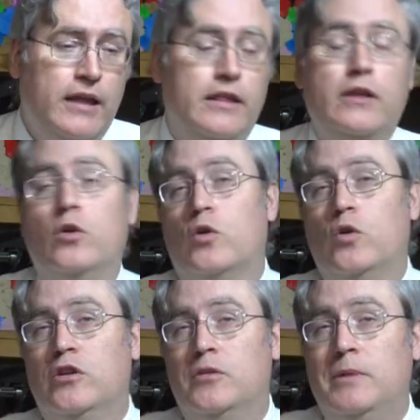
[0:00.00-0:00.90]
that you're
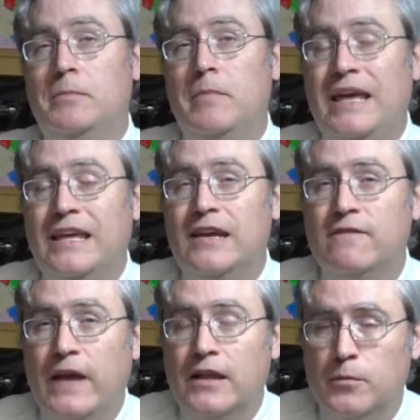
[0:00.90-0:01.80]
going to be making
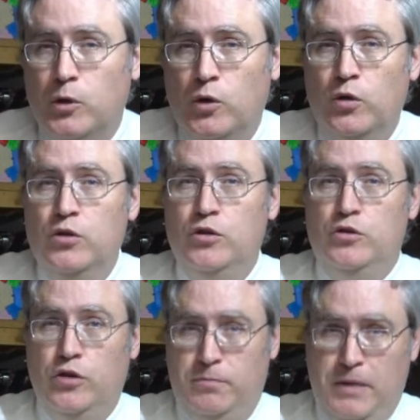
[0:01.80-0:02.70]
available
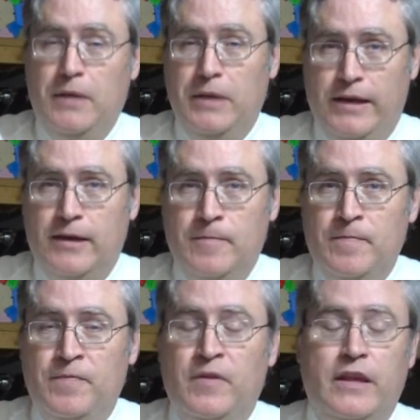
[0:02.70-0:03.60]
to the public.
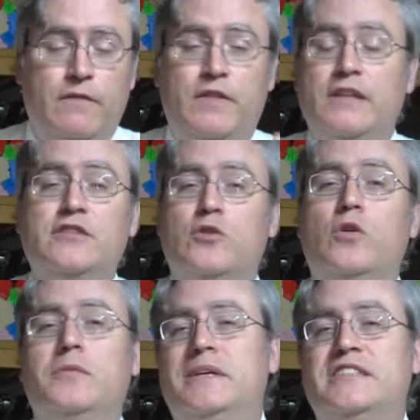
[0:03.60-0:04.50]
If this is
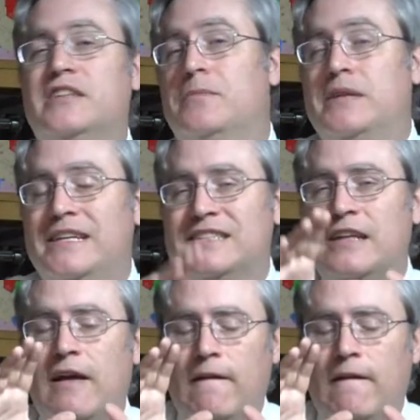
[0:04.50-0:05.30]
going to be somebody's